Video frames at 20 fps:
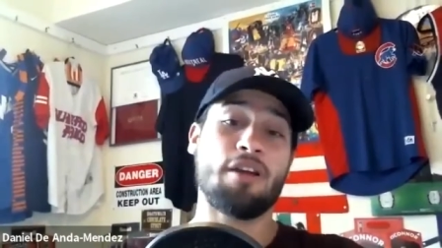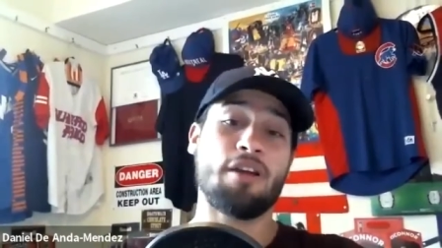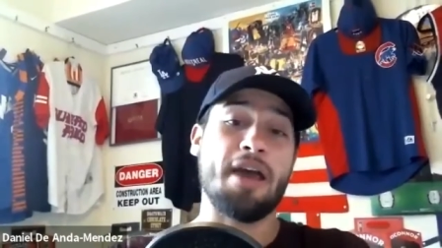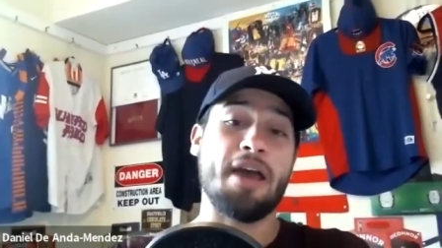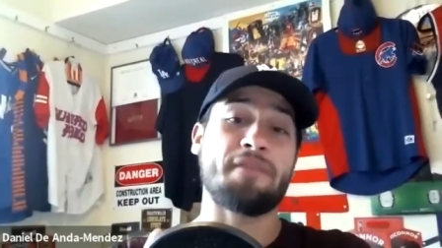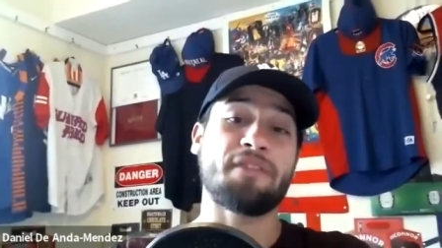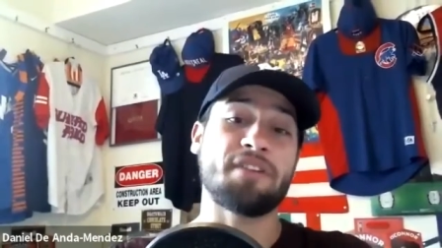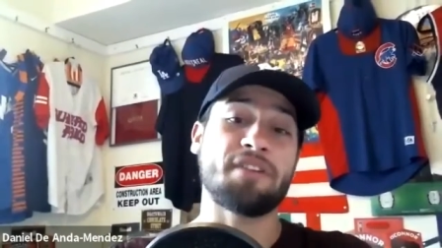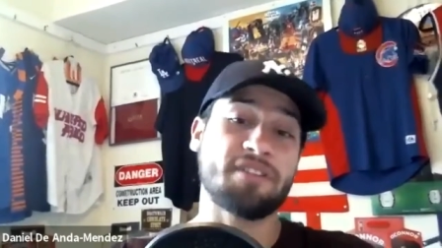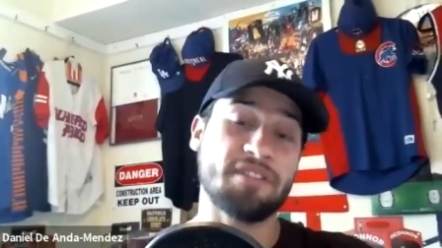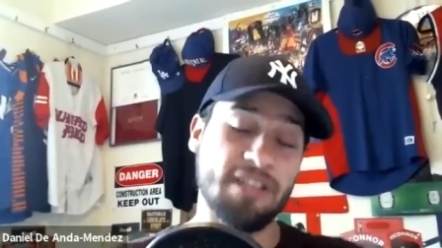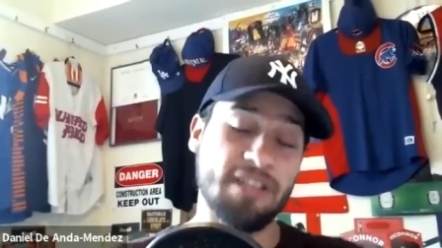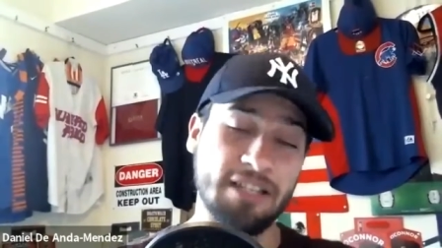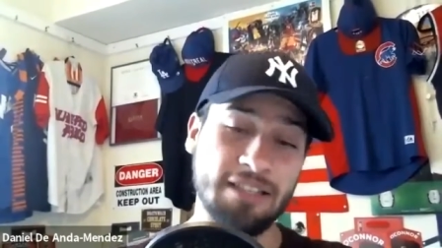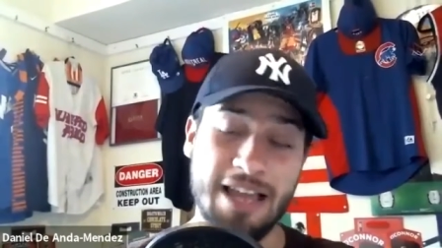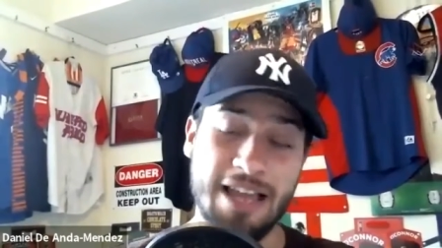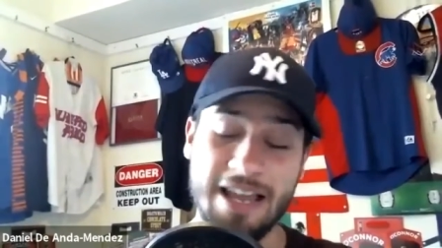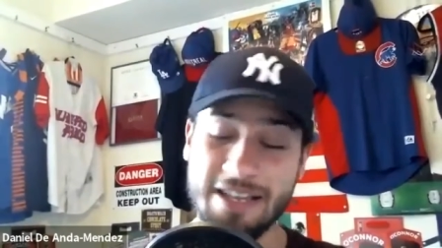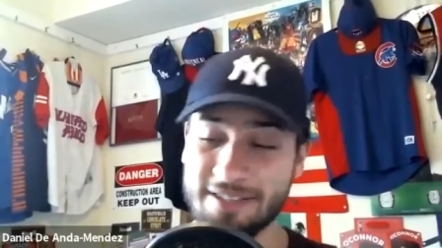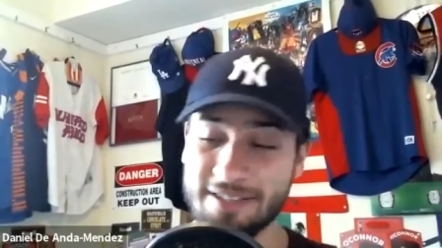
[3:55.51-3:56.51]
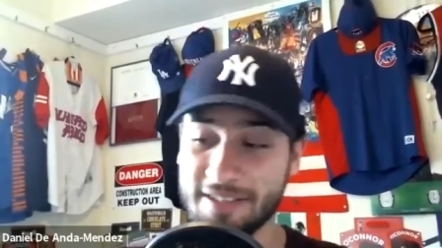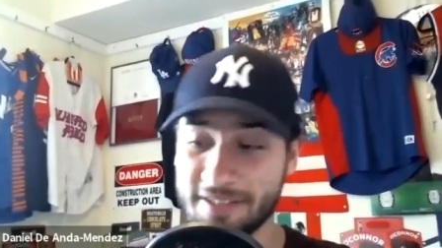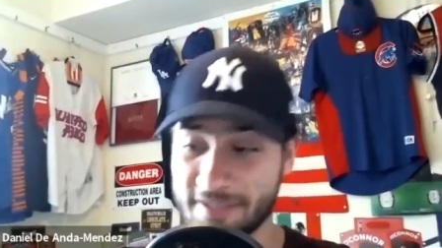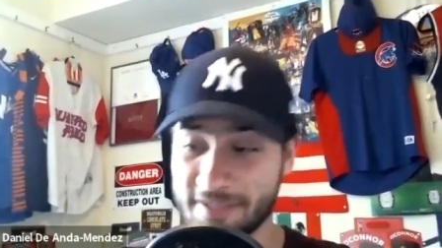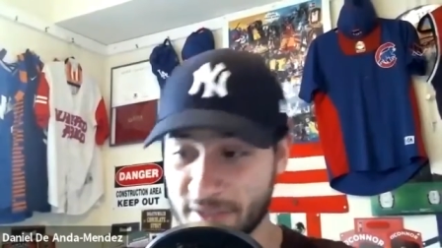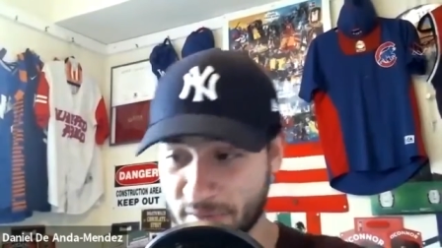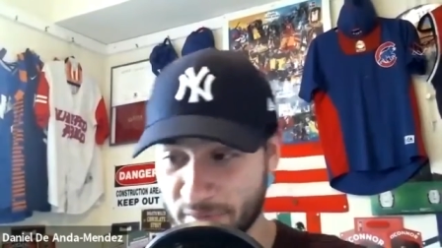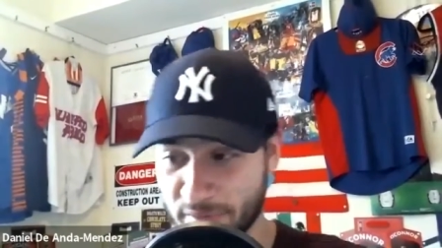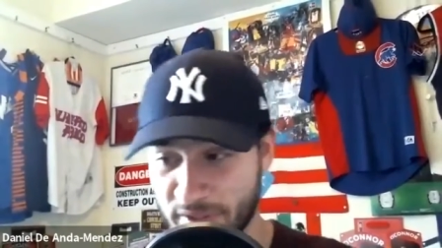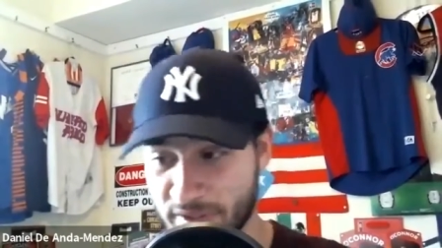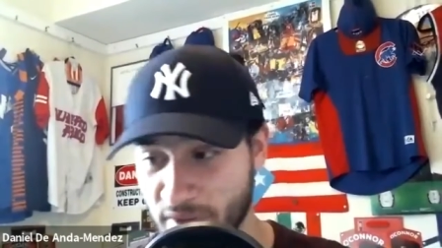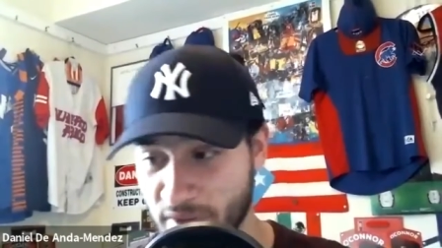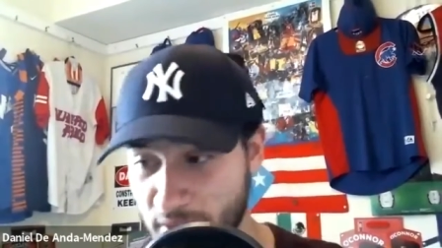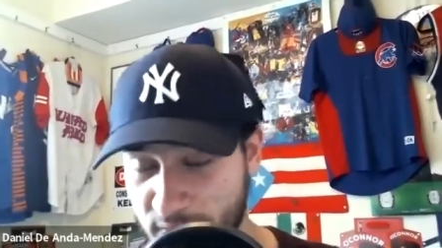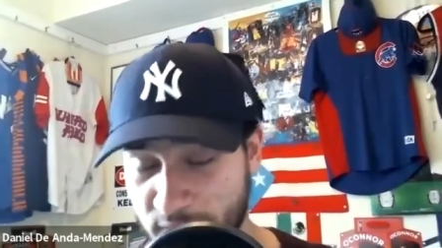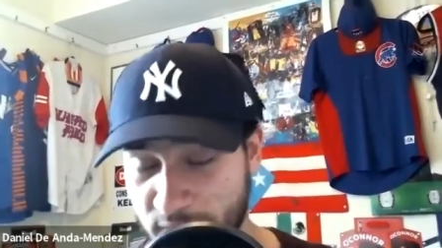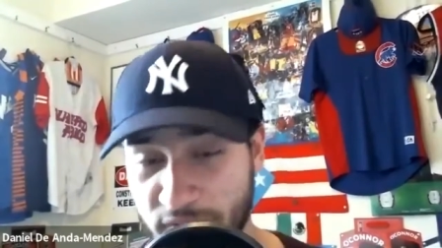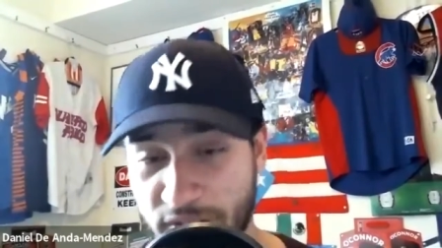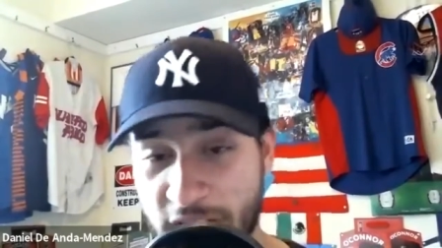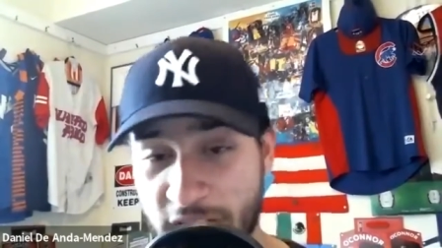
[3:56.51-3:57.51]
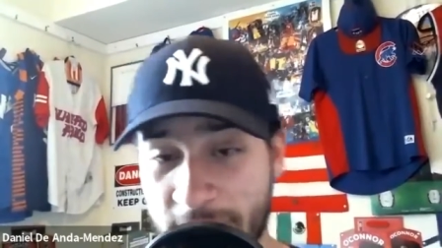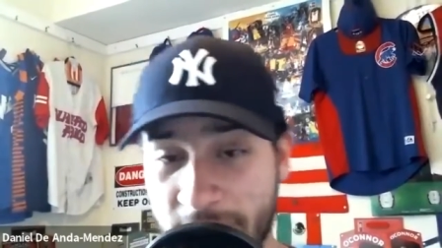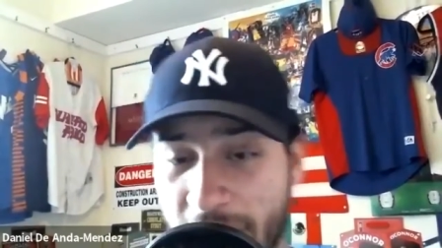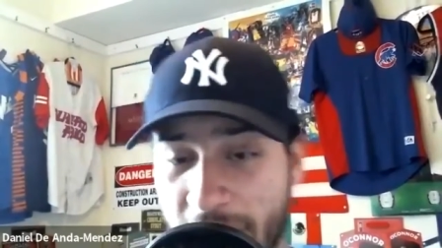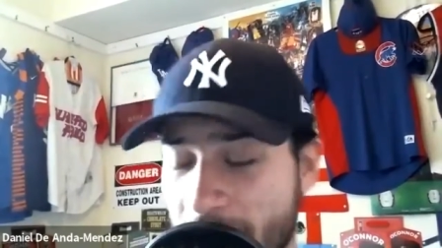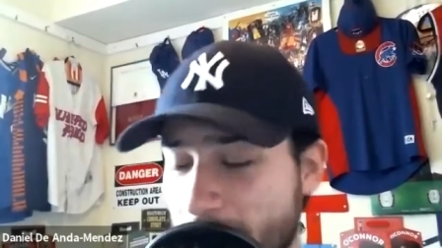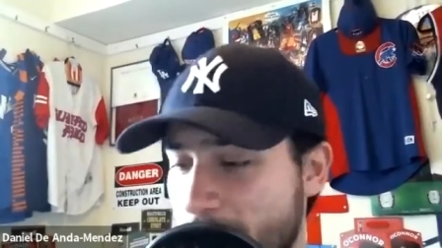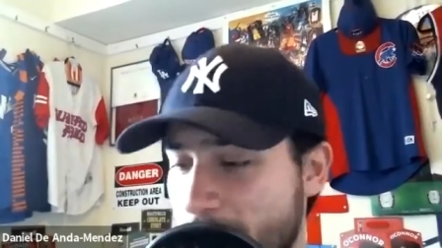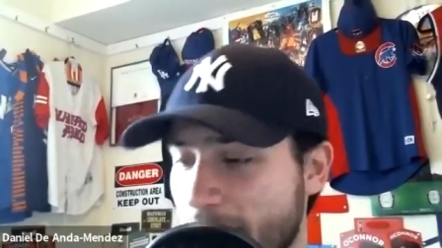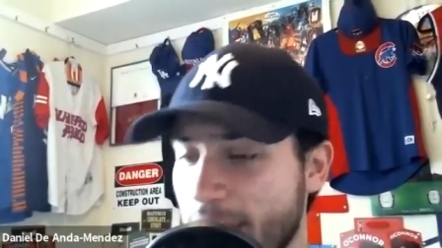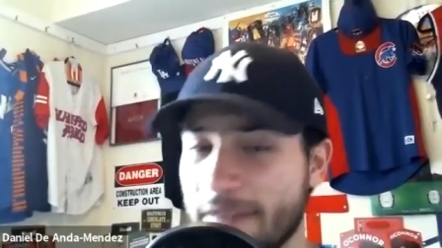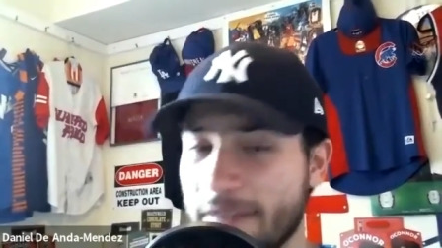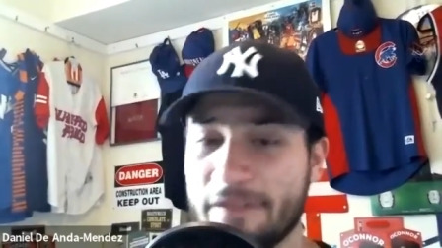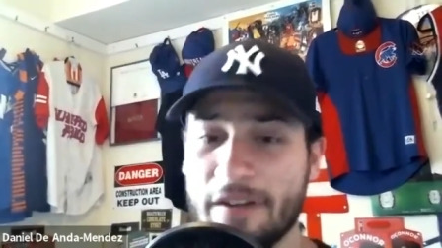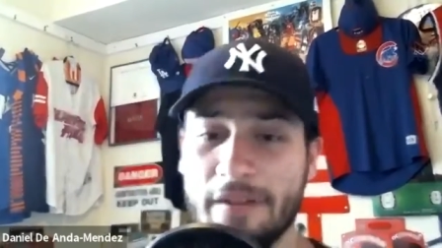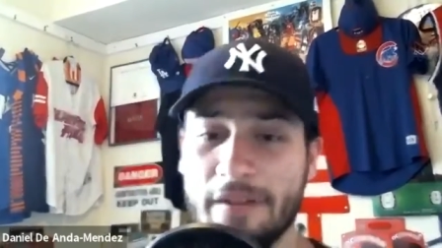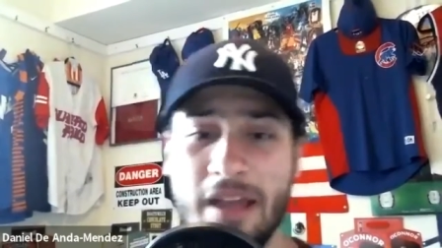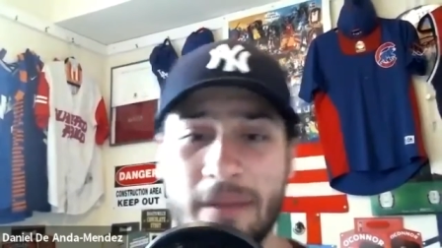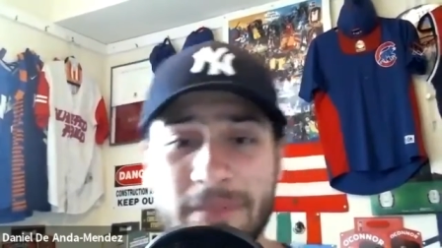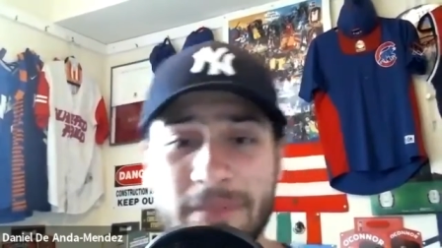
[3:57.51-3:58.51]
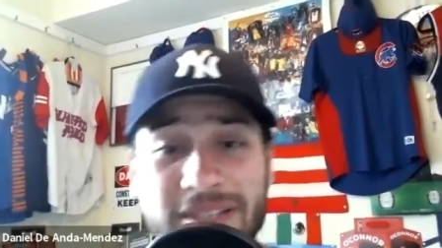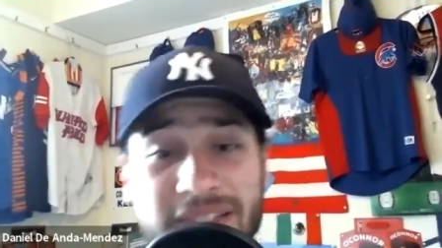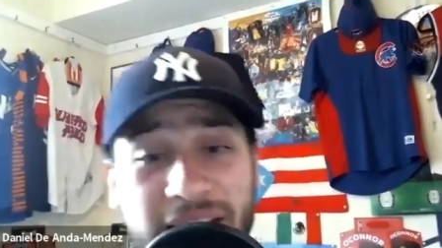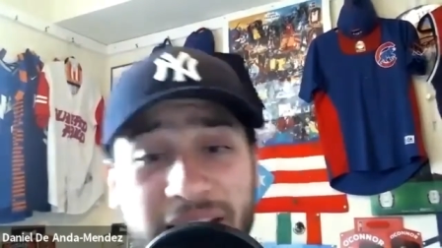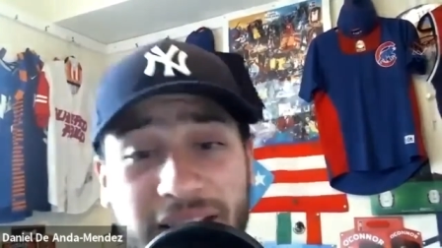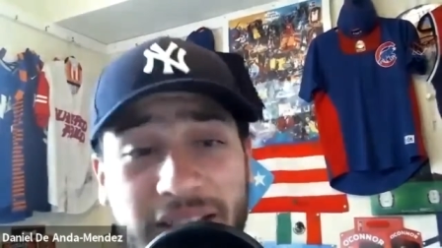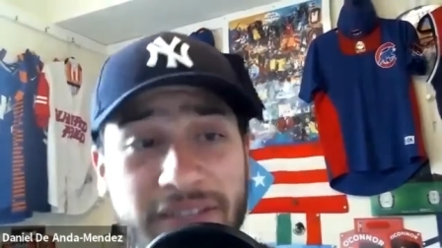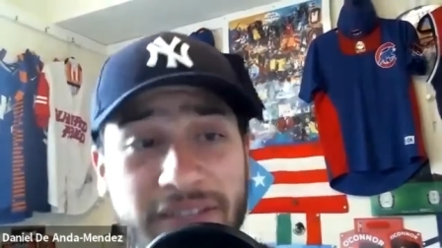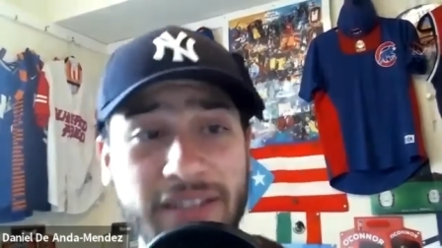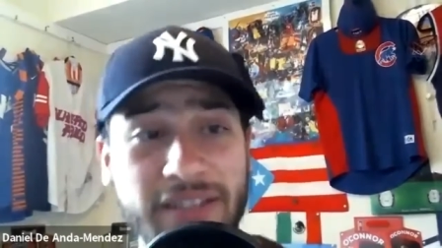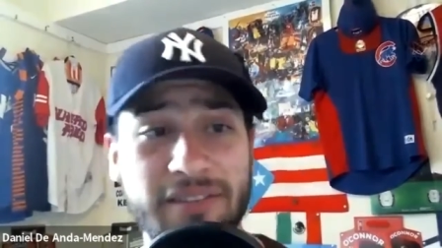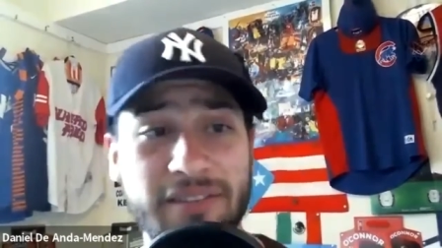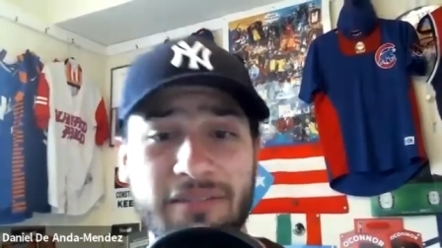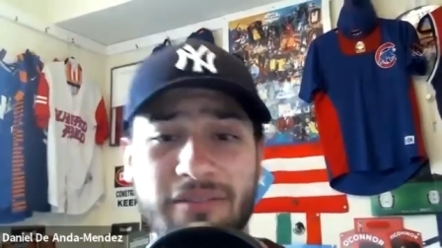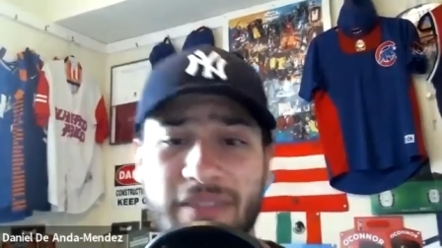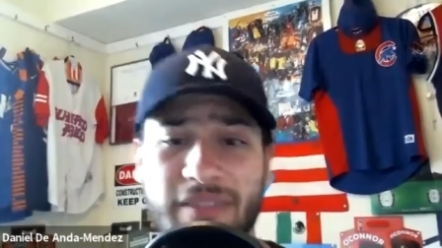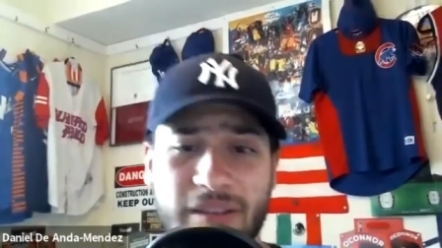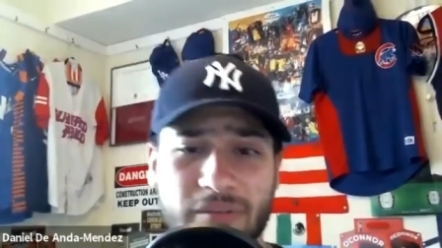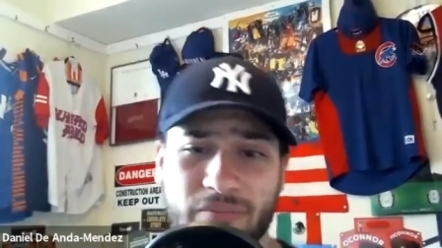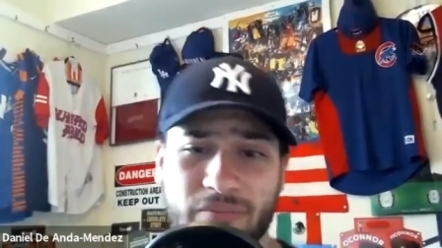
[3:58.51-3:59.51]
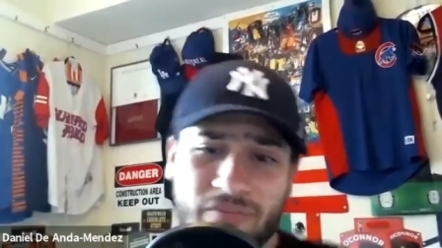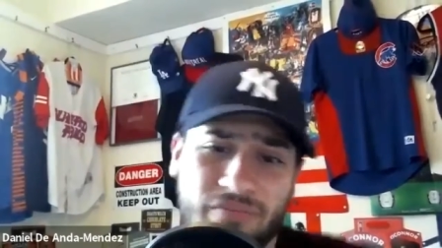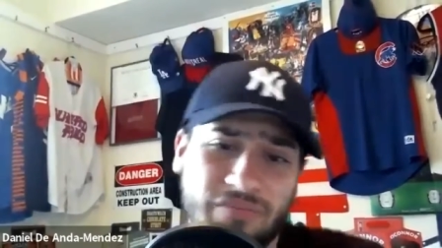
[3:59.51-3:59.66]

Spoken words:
After seeing last season's results for them, if I'm not mistaken, they